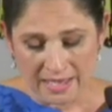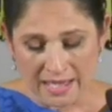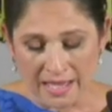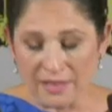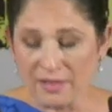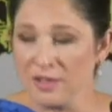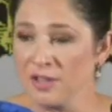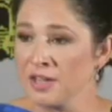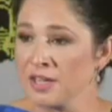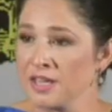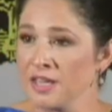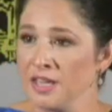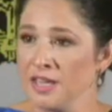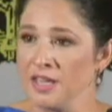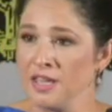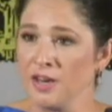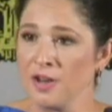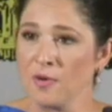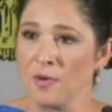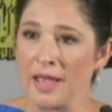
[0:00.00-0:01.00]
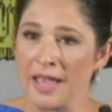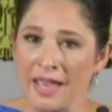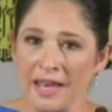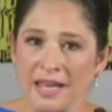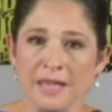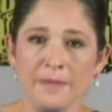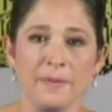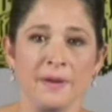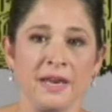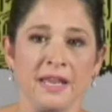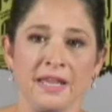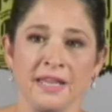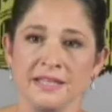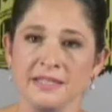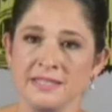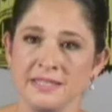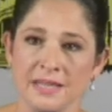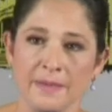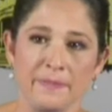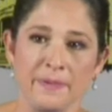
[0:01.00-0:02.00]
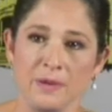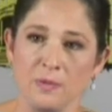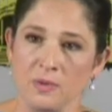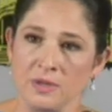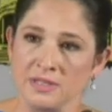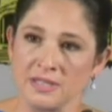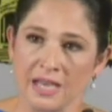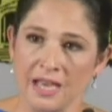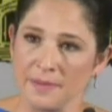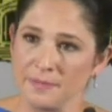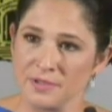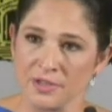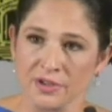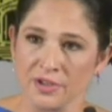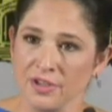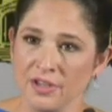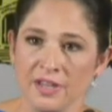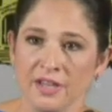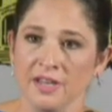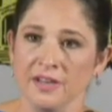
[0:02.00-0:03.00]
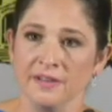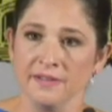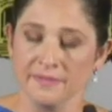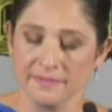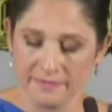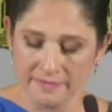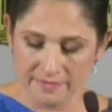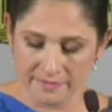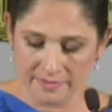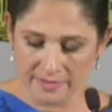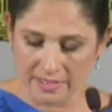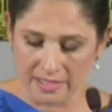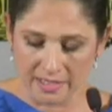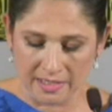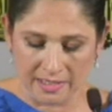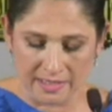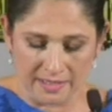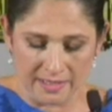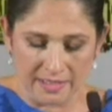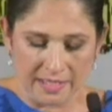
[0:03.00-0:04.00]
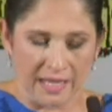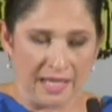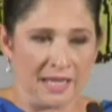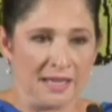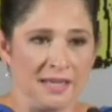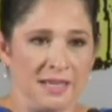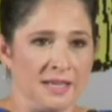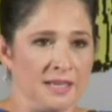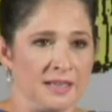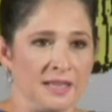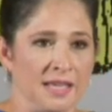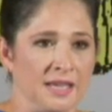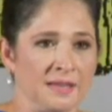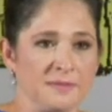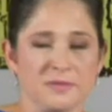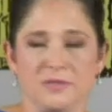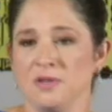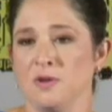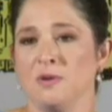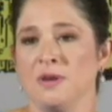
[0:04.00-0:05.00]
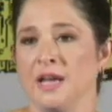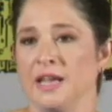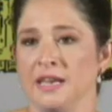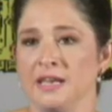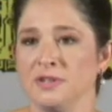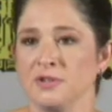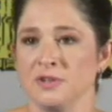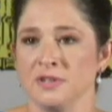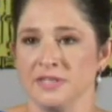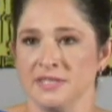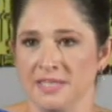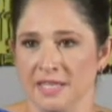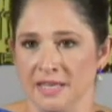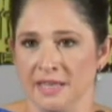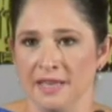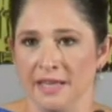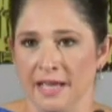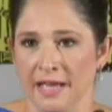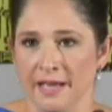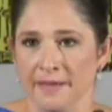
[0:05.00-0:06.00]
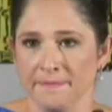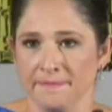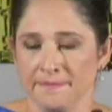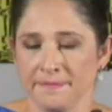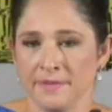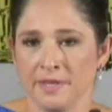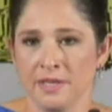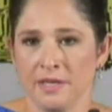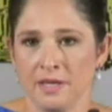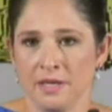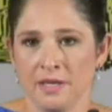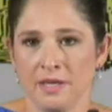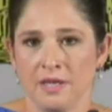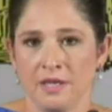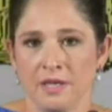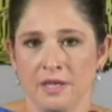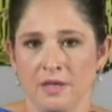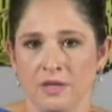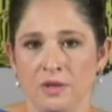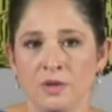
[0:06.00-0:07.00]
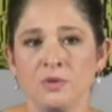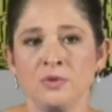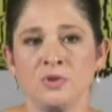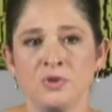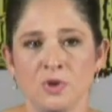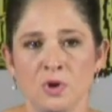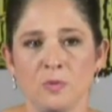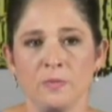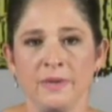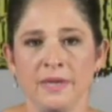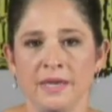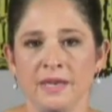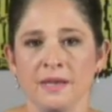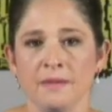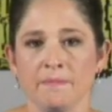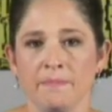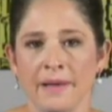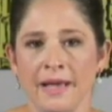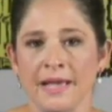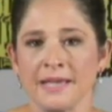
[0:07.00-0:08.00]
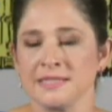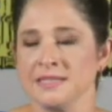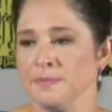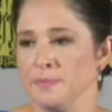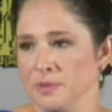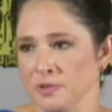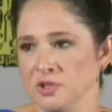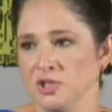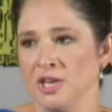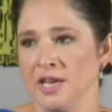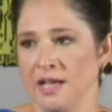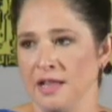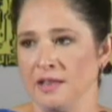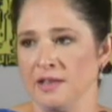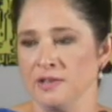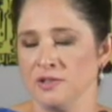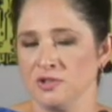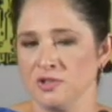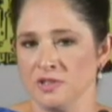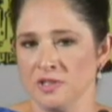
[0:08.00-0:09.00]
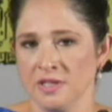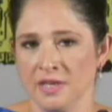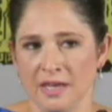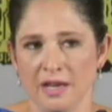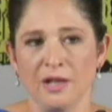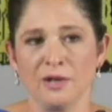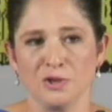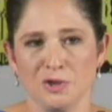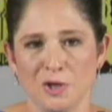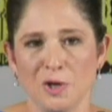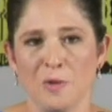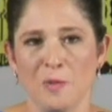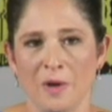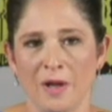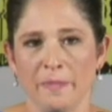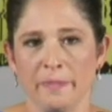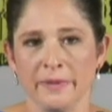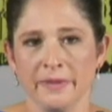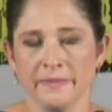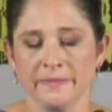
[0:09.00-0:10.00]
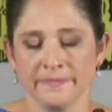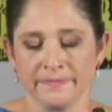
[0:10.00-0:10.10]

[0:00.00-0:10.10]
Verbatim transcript: And look, you know, anybody can step in when times are good. Uh, I, like, am so not interested in that. You show me an impossible challenge, and I'll show up.